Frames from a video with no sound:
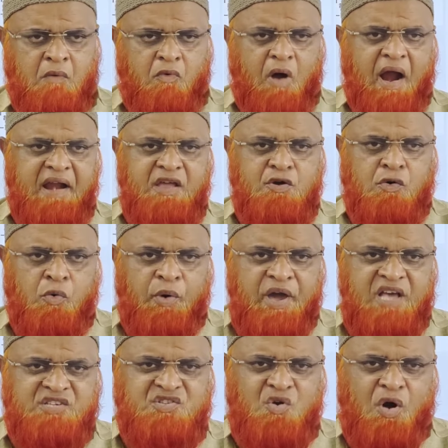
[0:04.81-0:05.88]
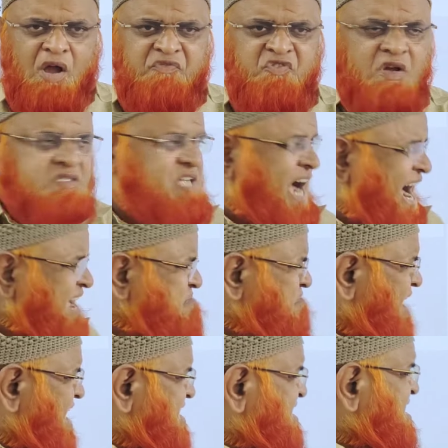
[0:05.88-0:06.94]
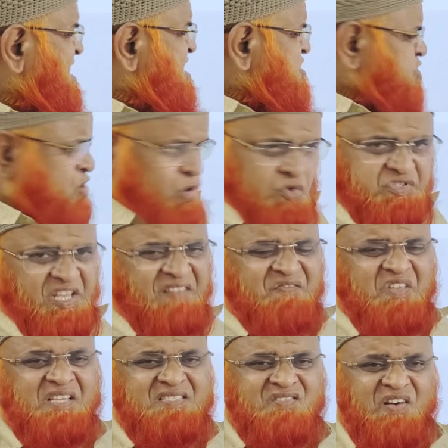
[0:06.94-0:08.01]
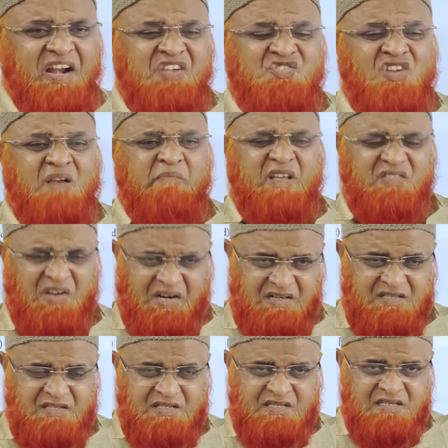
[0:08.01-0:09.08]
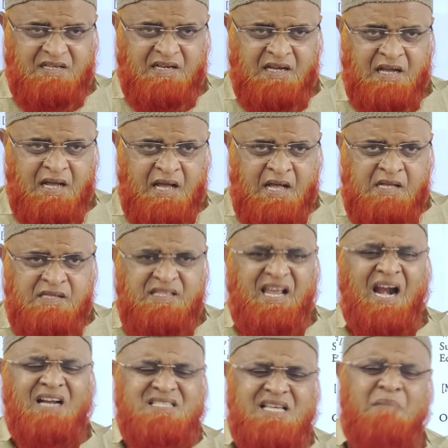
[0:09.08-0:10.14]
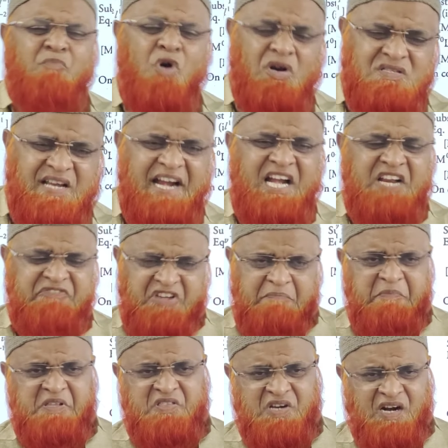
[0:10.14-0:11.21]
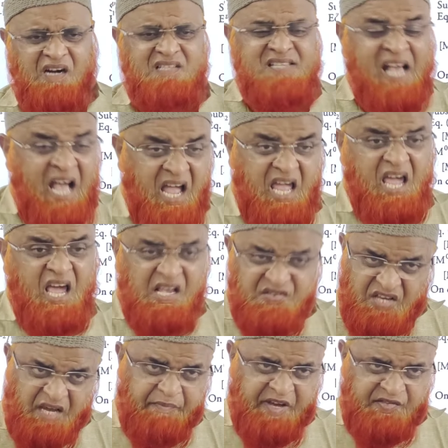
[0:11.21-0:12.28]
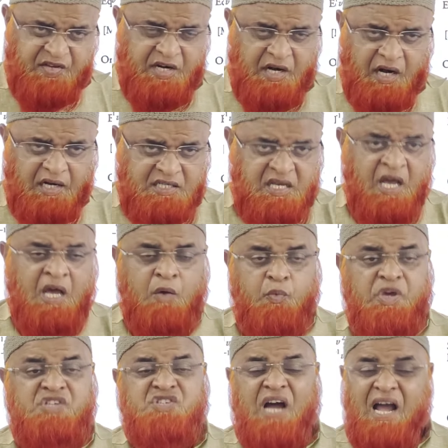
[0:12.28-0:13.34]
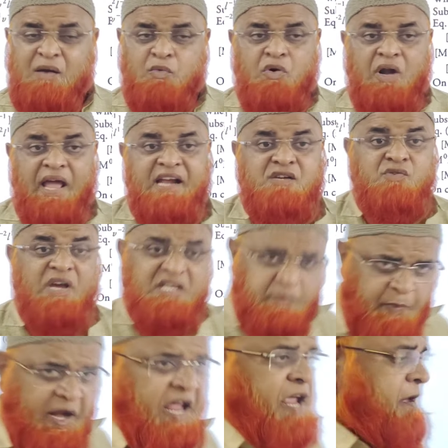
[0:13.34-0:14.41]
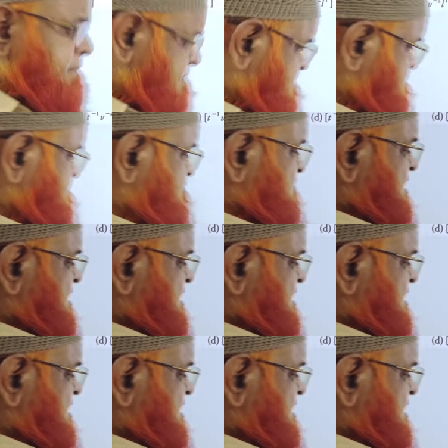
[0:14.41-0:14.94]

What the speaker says: Why do you waste a lot of your time by using these traditional methods? There are some more scientific methods, easy methods, which I would like to explain.